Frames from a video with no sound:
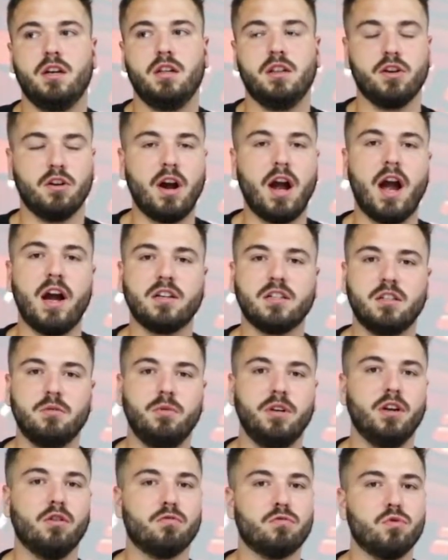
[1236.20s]
there has to
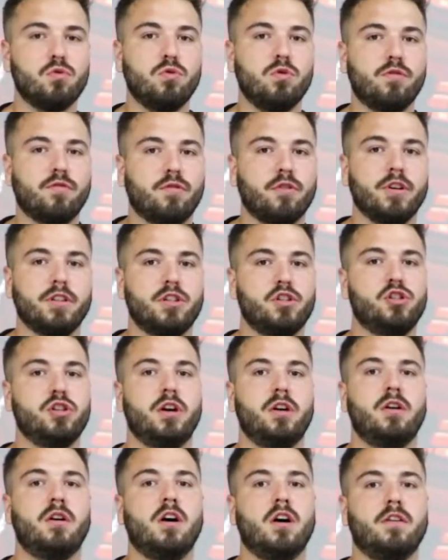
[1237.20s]
be a rule for it to
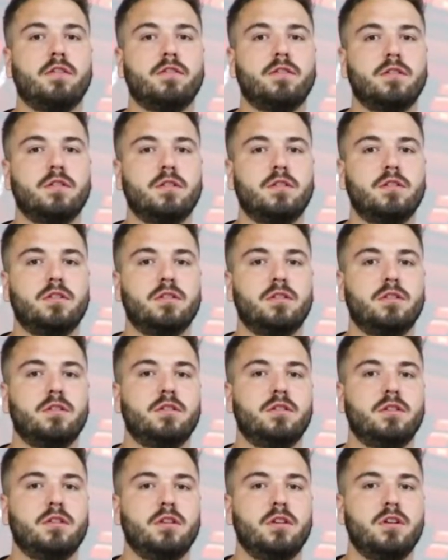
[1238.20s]
shut off.
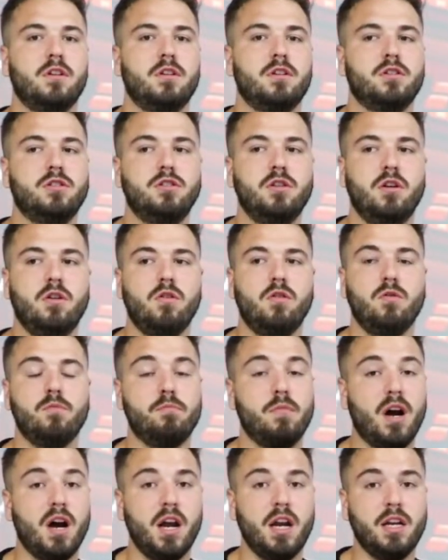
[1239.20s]
So
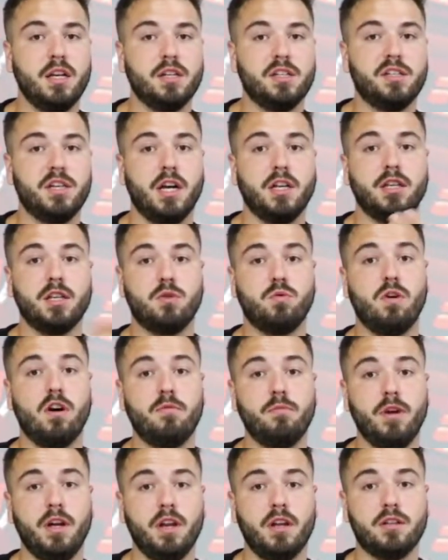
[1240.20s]
mine is set to
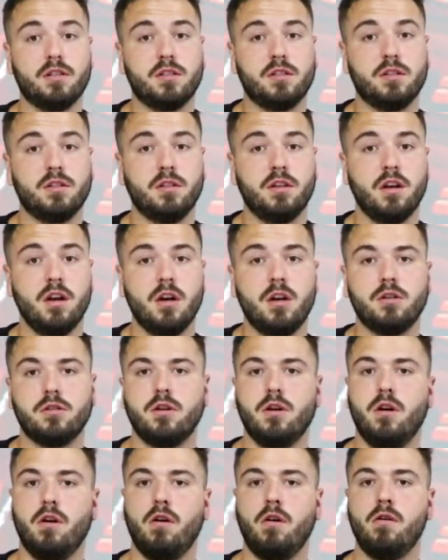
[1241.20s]
12 minutes.
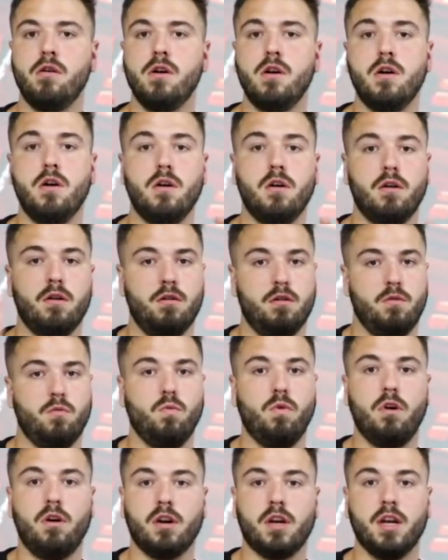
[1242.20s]
So
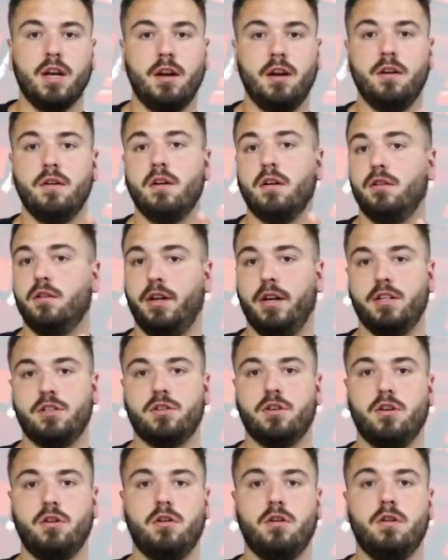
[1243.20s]
walk in, lights
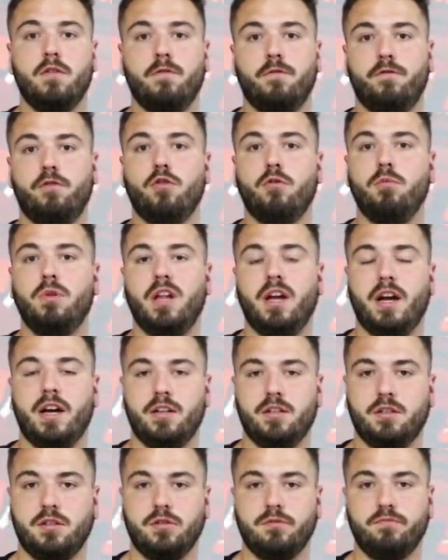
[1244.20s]
turn on, full
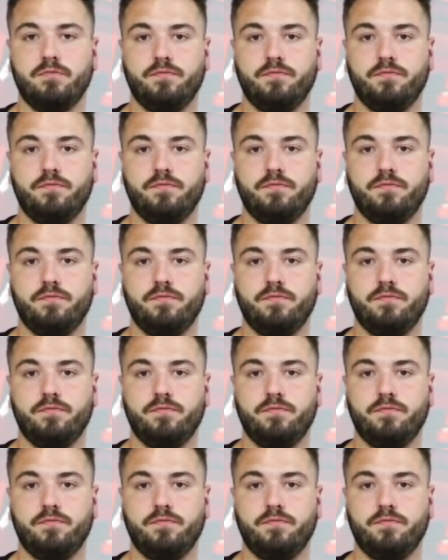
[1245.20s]
blast.